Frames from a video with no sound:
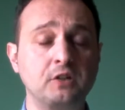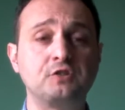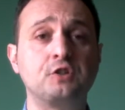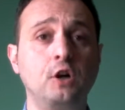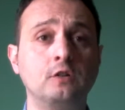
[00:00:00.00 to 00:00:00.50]

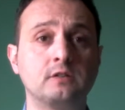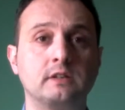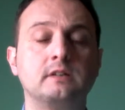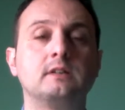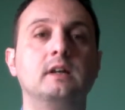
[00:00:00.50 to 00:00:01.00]
Because
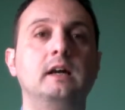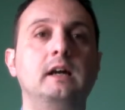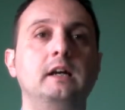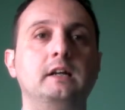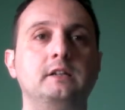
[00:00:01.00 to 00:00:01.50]
content
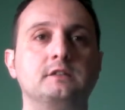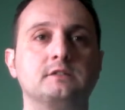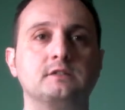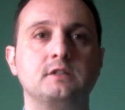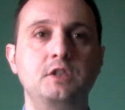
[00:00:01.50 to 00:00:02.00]

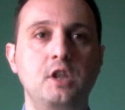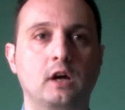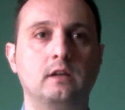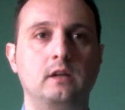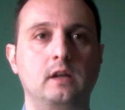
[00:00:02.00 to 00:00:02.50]
is
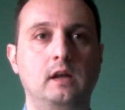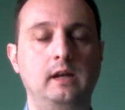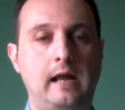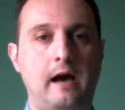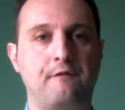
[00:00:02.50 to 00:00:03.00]
not
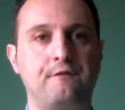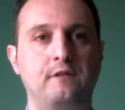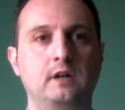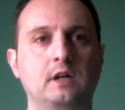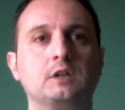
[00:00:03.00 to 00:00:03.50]

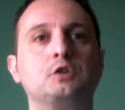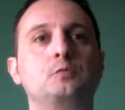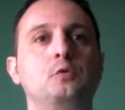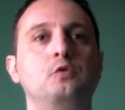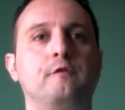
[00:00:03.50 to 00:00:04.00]
enough
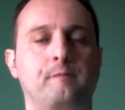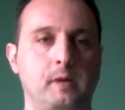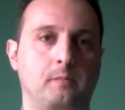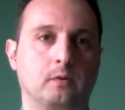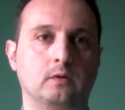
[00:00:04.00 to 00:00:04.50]
to move
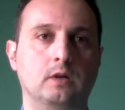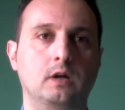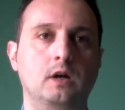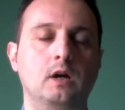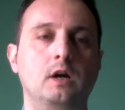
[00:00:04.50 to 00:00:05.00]
people.
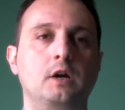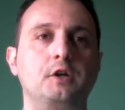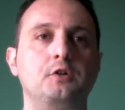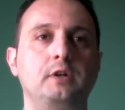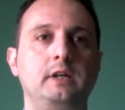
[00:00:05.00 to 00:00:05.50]

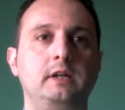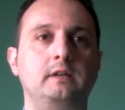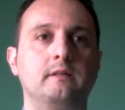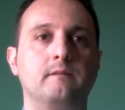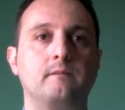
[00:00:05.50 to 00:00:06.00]
You
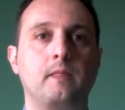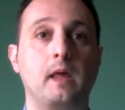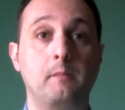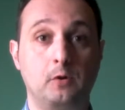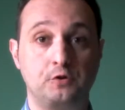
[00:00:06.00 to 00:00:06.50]
need
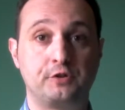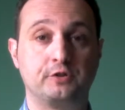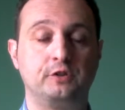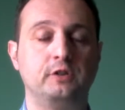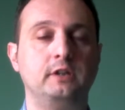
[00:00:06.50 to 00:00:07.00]

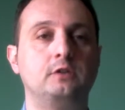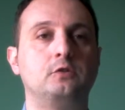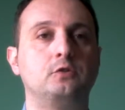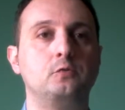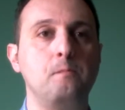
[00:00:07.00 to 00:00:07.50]
emotion. You
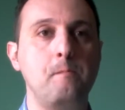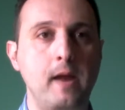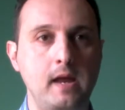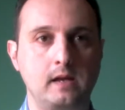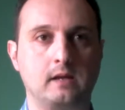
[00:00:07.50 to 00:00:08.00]
need to
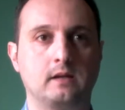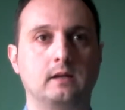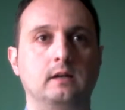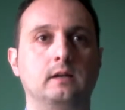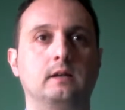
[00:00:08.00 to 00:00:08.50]

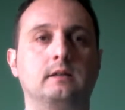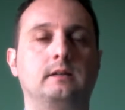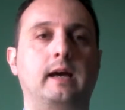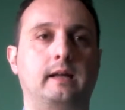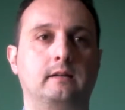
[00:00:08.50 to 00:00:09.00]
make
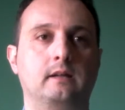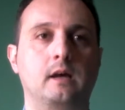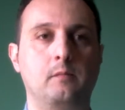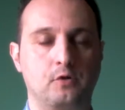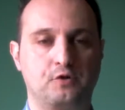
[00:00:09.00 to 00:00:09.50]
that
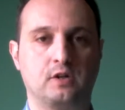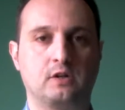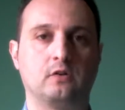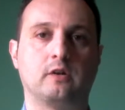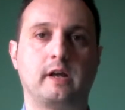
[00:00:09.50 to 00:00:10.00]

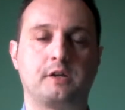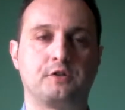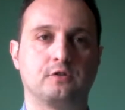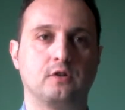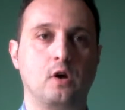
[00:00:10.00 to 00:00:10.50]
emotional
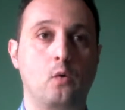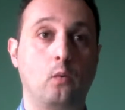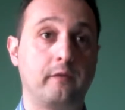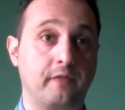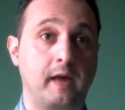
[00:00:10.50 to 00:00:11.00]
connection
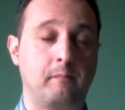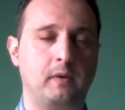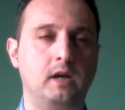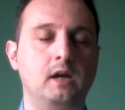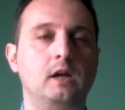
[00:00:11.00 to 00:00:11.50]
with
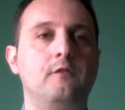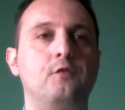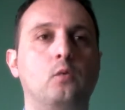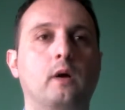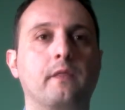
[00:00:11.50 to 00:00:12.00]
them.
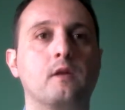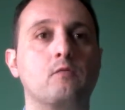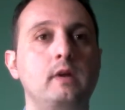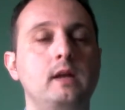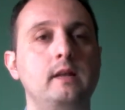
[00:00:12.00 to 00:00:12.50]
If you want
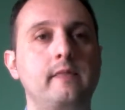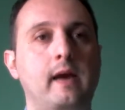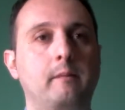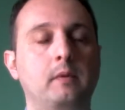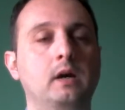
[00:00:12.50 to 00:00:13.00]
really
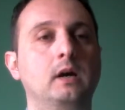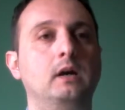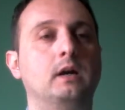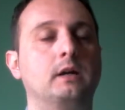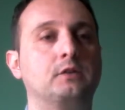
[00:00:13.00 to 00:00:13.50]
them
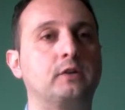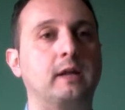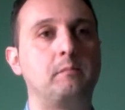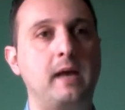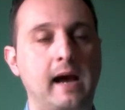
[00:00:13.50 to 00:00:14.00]
to
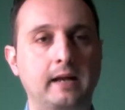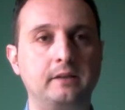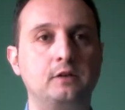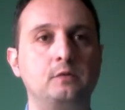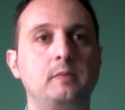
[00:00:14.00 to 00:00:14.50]
get
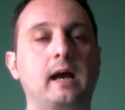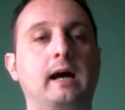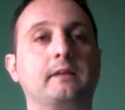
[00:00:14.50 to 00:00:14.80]
behind you,